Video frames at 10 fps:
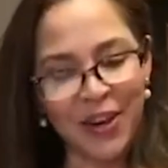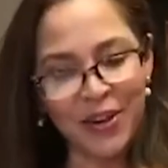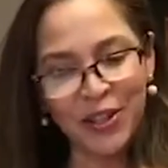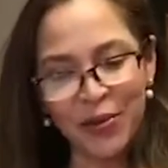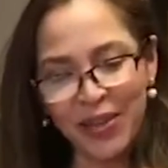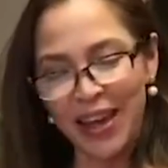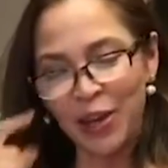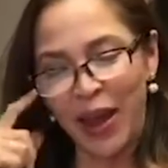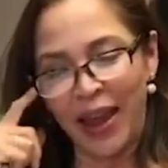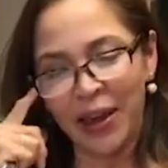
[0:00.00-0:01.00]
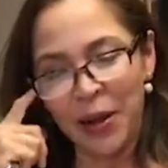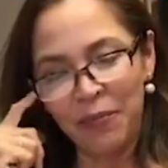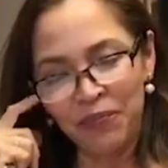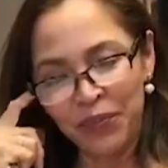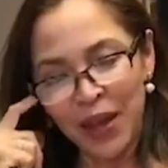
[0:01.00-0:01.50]
So thank you, Hannah.
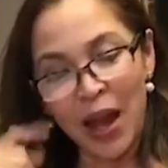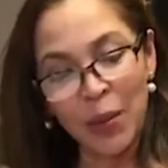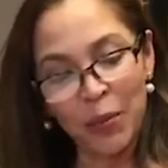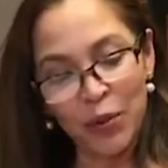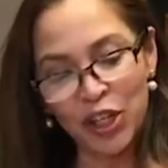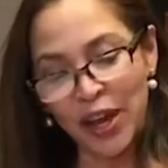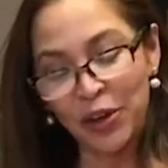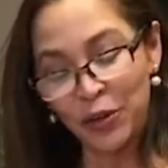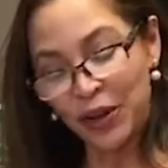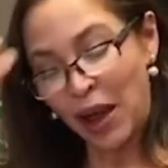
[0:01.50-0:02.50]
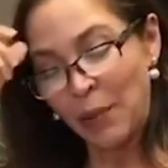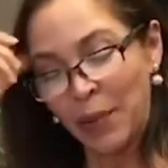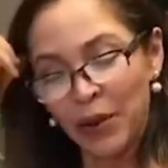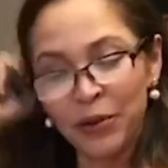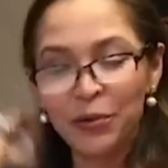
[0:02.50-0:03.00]
I appreciate your time. I
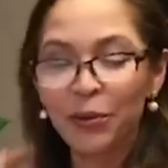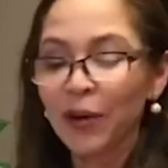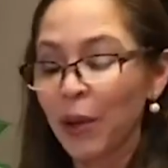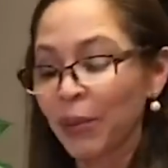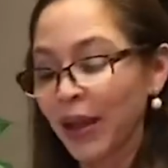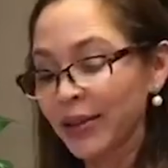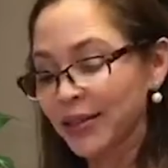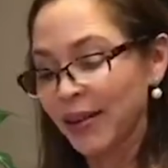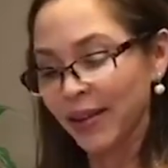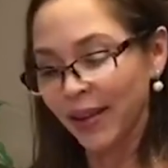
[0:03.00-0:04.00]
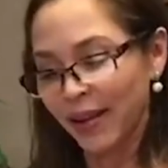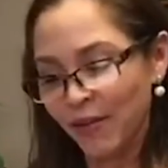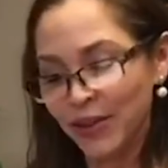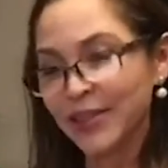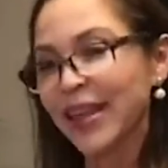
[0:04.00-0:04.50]
know you were up late studying and
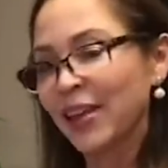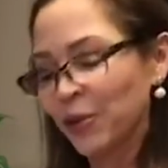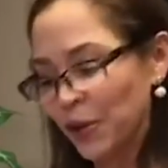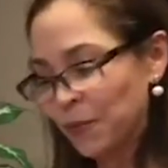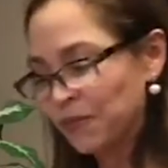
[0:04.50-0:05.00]
everything. Thank you, dear.